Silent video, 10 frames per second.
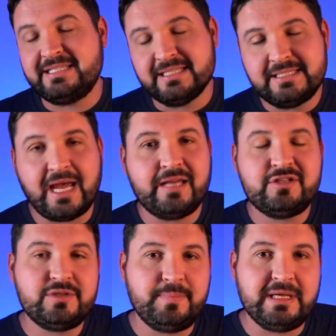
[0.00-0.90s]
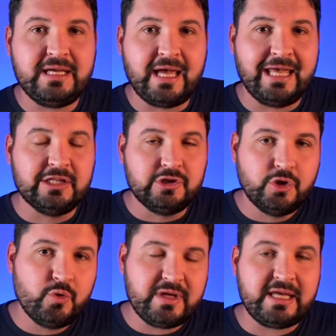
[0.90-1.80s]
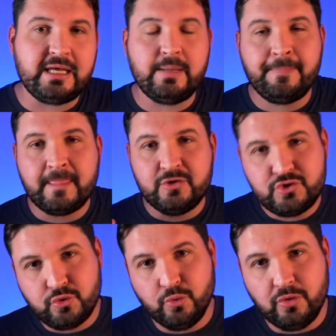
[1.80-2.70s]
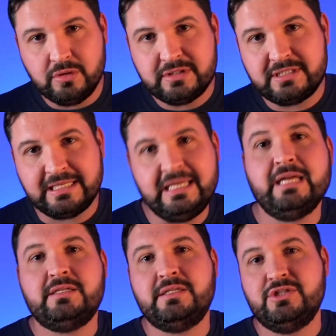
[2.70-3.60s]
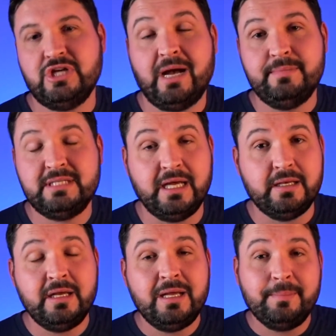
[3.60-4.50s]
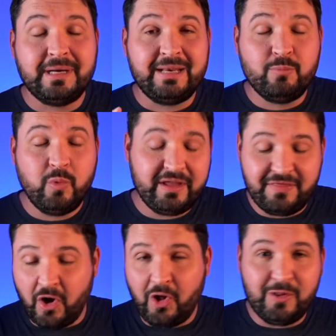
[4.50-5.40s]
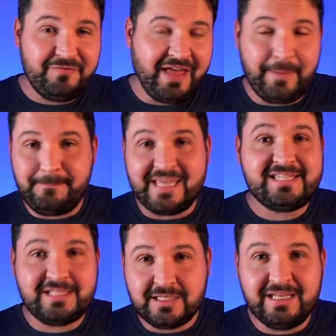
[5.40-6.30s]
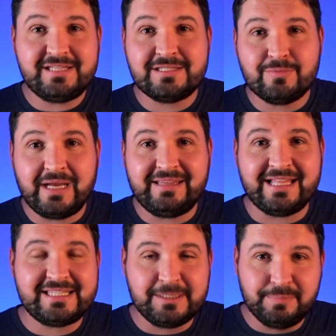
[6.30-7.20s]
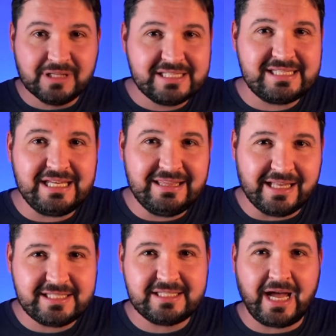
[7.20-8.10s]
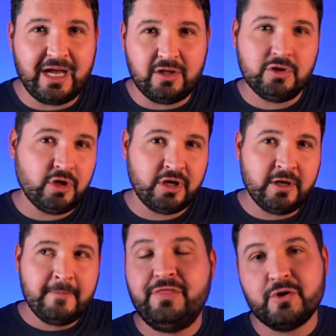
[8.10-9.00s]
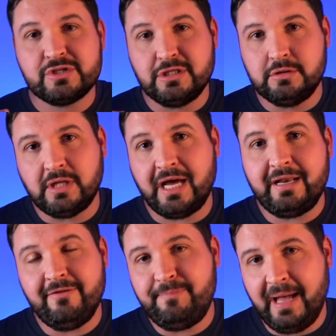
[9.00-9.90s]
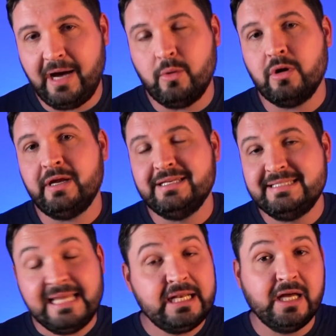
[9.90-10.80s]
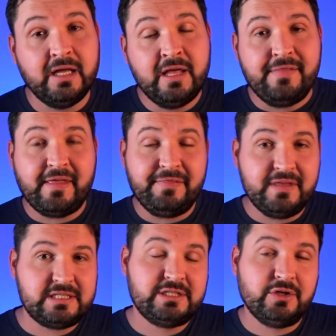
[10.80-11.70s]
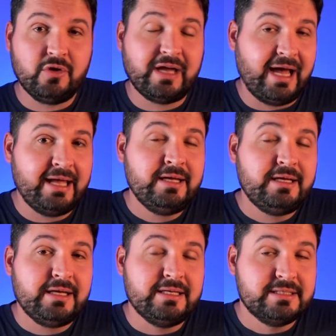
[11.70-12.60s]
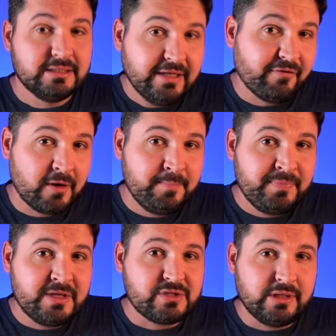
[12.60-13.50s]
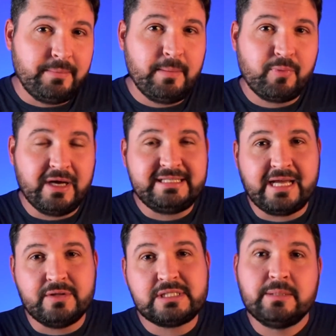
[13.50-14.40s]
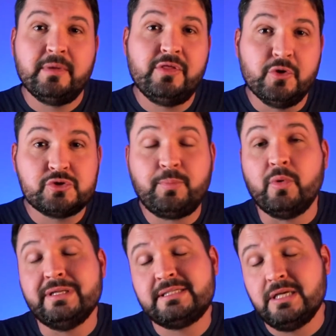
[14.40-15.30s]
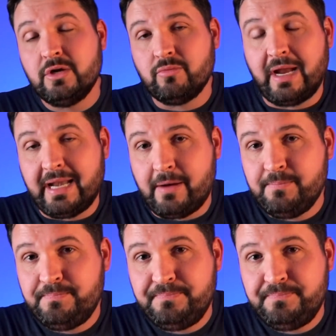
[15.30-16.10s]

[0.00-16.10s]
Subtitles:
designed to be a low-key tool to get the job done. But with all of that basicness, right, that simplicity, that style look, there is a lot of power and data that this little guy can deliver. So let me break down some of those points right now.